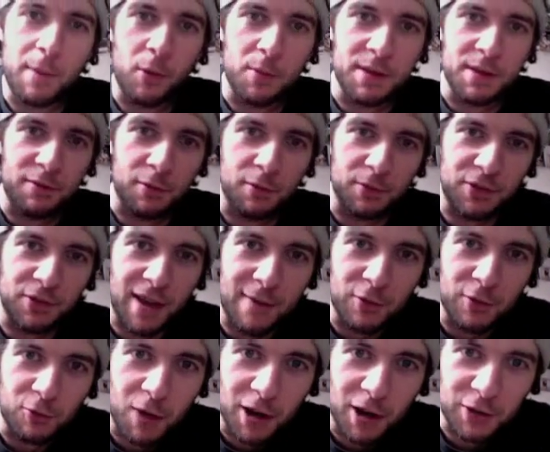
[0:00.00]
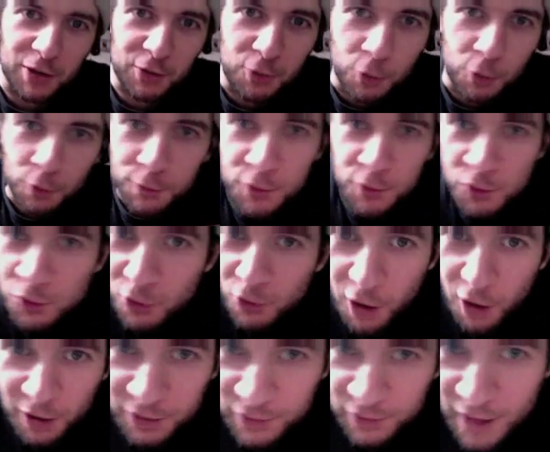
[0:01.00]
me from Savage Rock School, Future
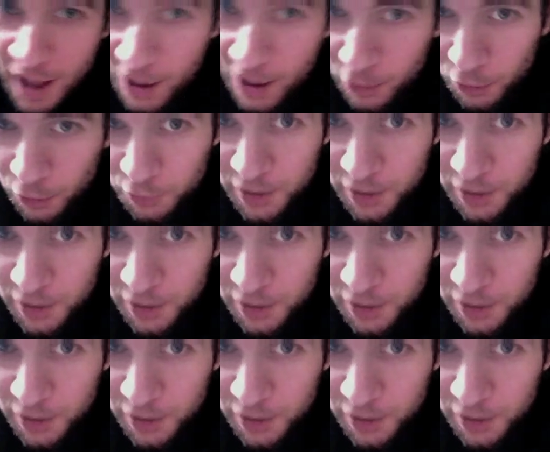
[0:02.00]
Artist Now, Old